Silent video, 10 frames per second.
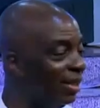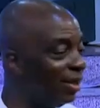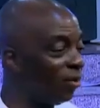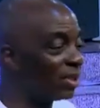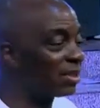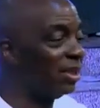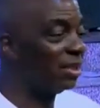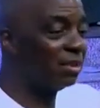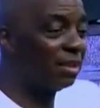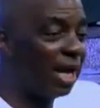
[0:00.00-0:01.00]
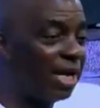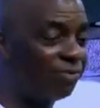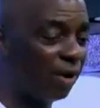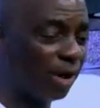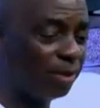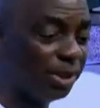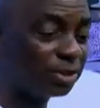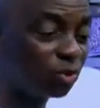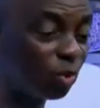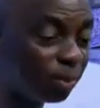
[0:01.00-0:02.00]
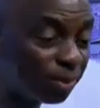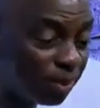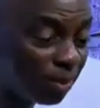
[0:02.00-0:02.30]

he was in Ghanifa when in his group.